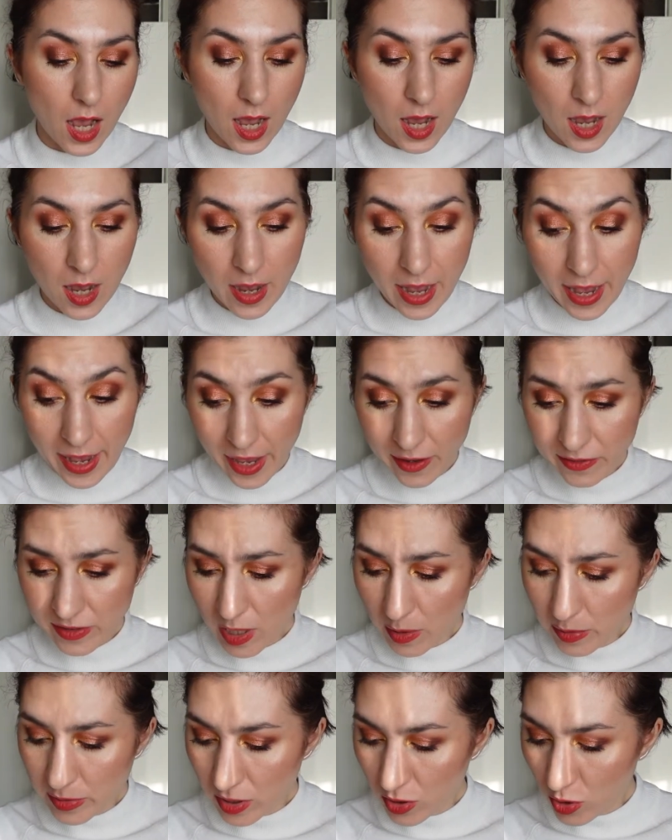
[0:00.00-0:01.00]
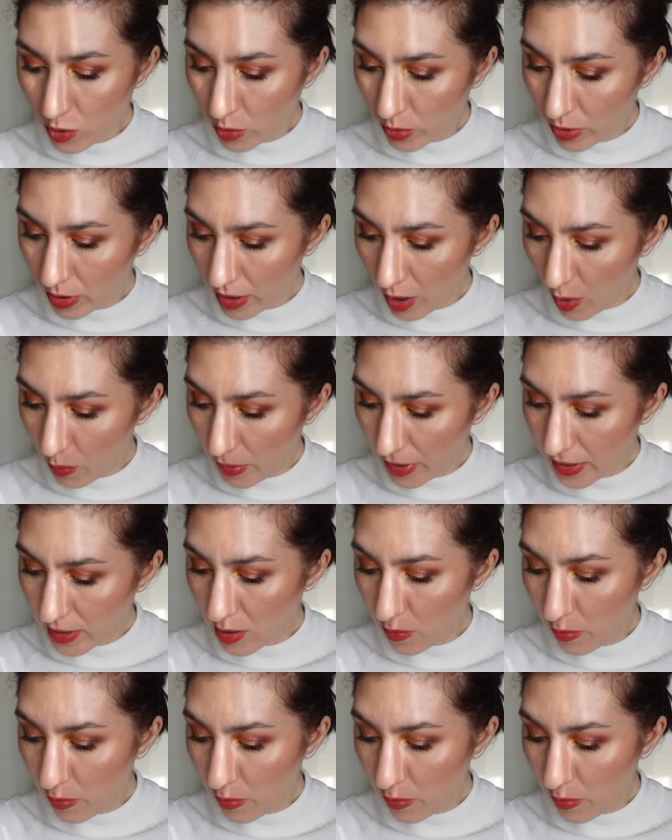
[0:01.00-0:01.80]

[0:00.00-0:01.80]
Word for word: Uh, I have substituted now Pixie